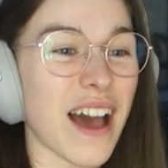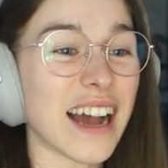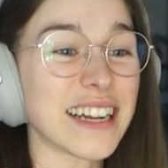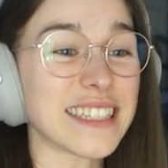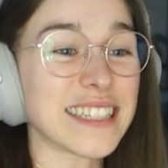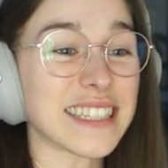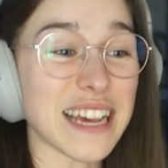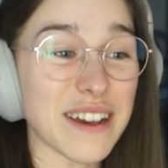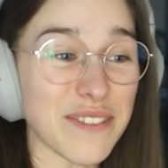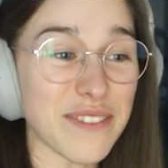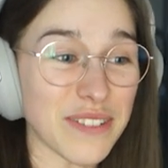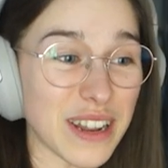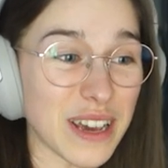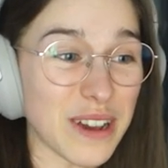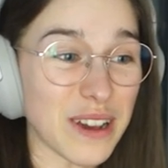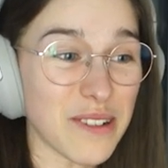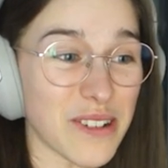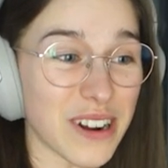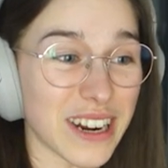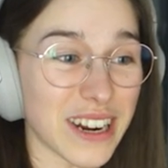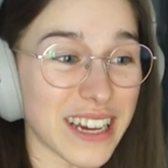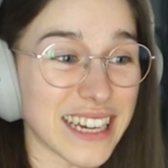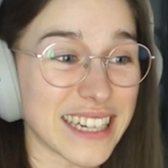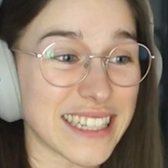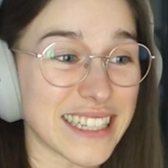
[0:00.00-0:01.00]
I definitely
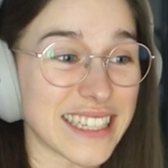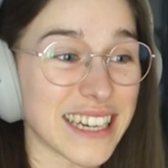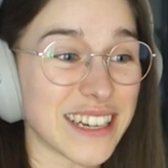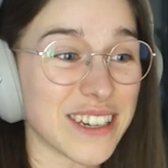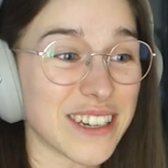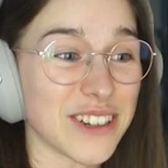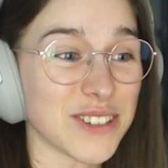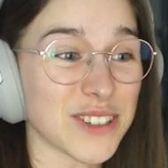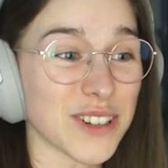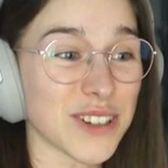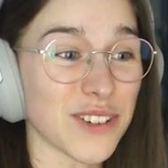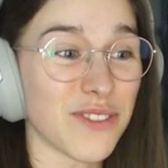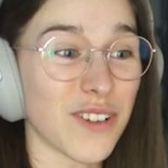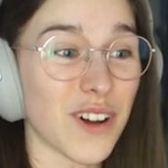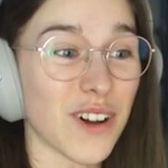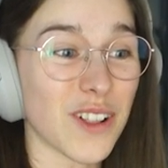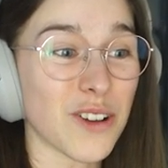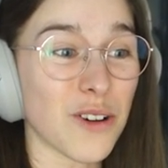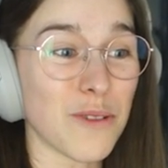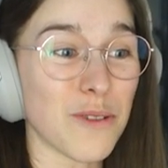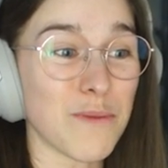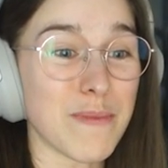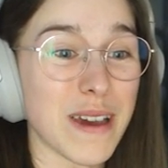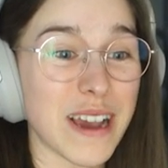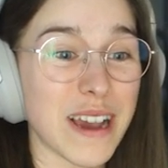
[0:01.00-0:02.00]
want to continue to
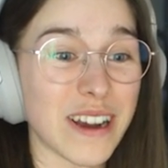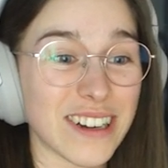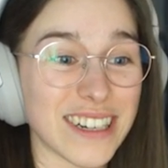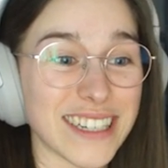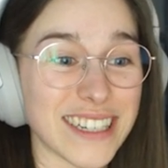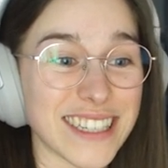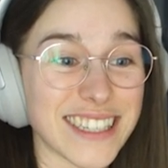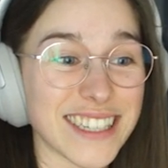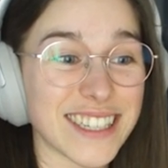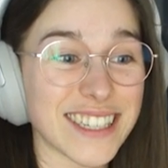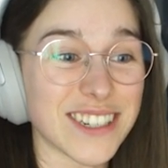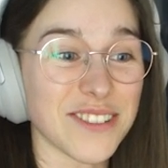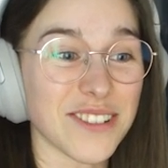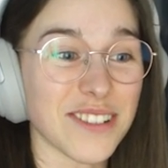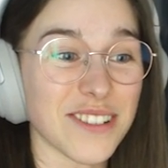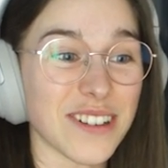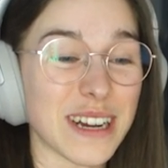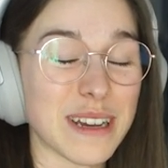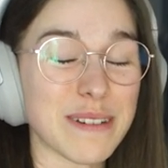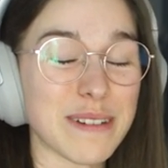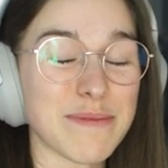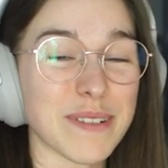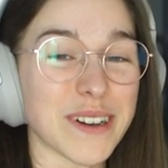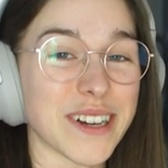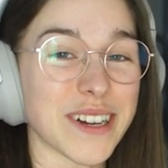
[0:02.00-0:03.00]
follow Mary's
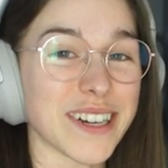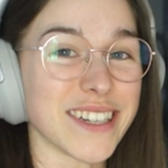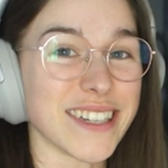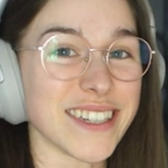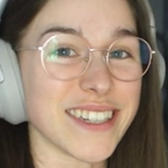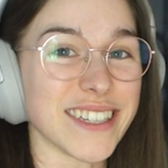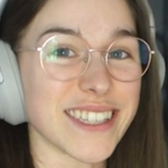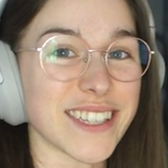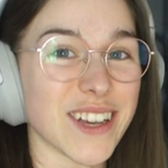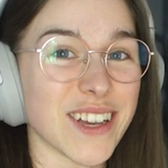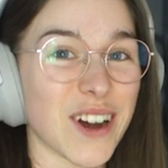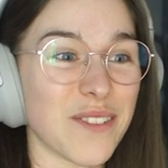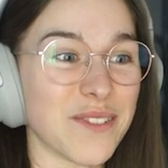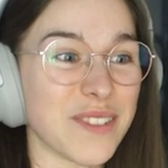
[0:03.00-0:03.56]
story because